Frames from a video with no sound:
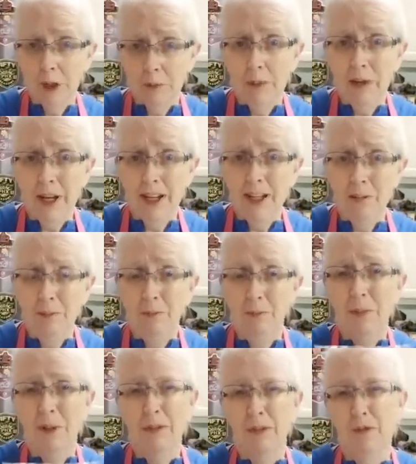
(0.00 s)
the bag,
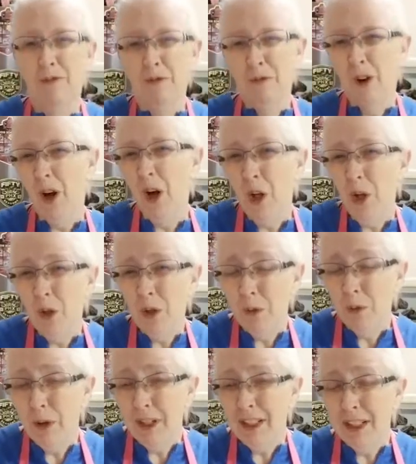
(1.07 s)
but if you follow the
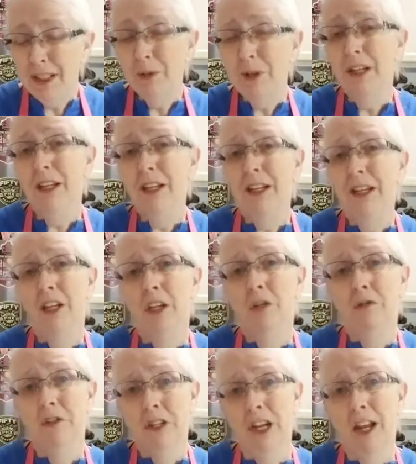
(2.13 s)
recipe and
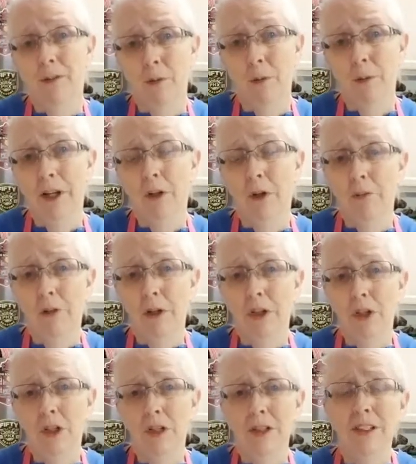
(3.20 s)
you've never made cranberry
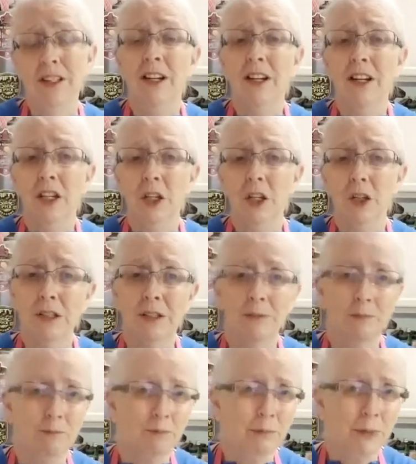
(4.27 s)
sauce, there's
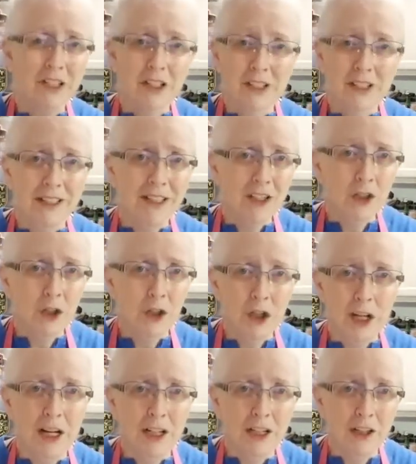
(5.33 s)
a bunch of things you're
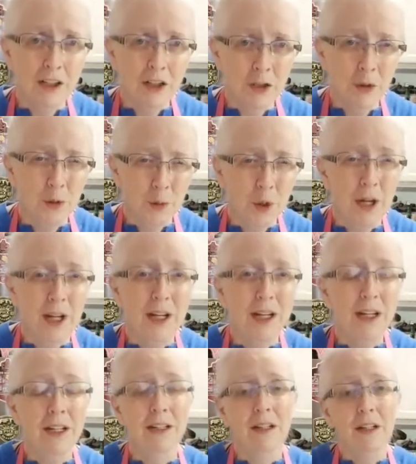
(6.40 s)
not gonna do
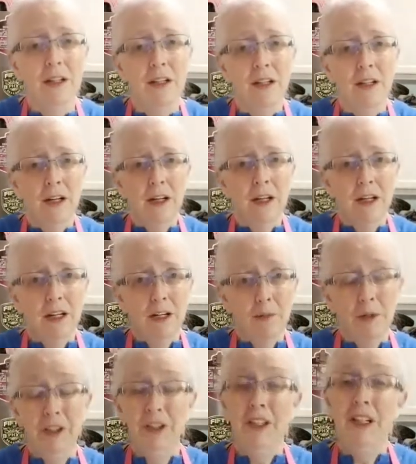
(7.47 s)
right,
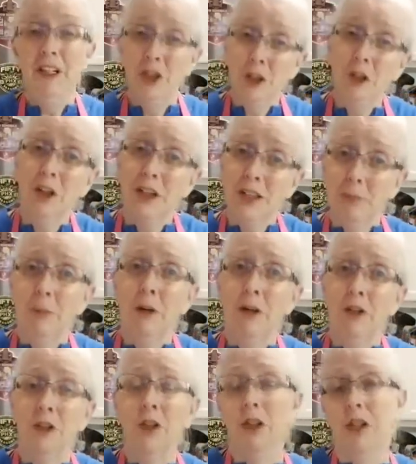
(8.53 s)
unless you're an
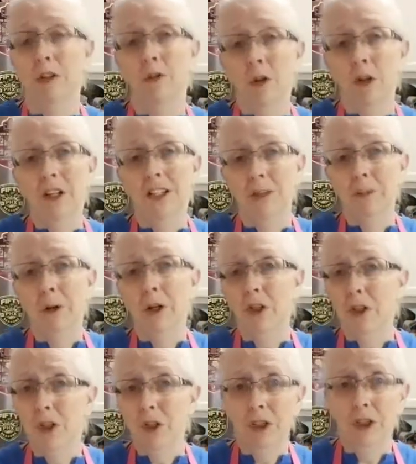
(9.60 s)
experienced cook. If you're an
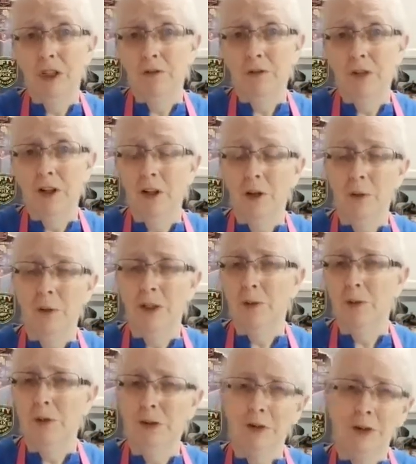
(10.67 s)
experienced cook and you follow the
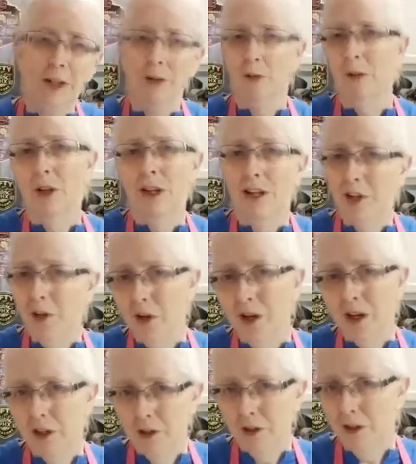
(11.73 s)
recipe, you're like, well, I know
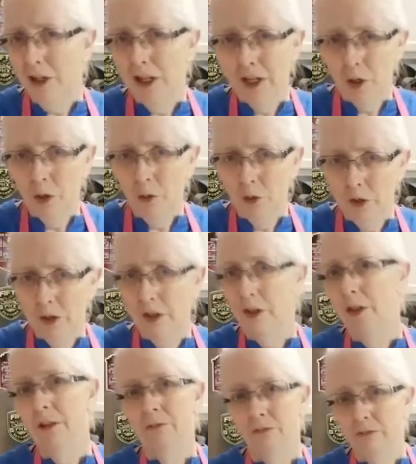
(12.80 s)
how to, and I know what to,
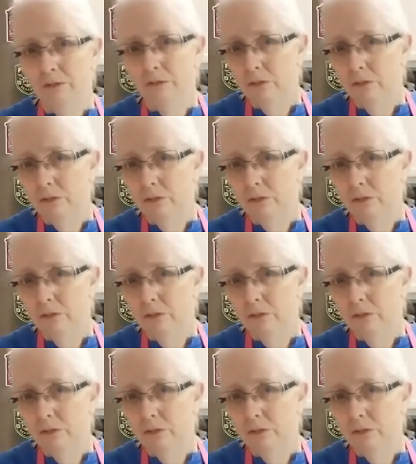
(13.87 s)
and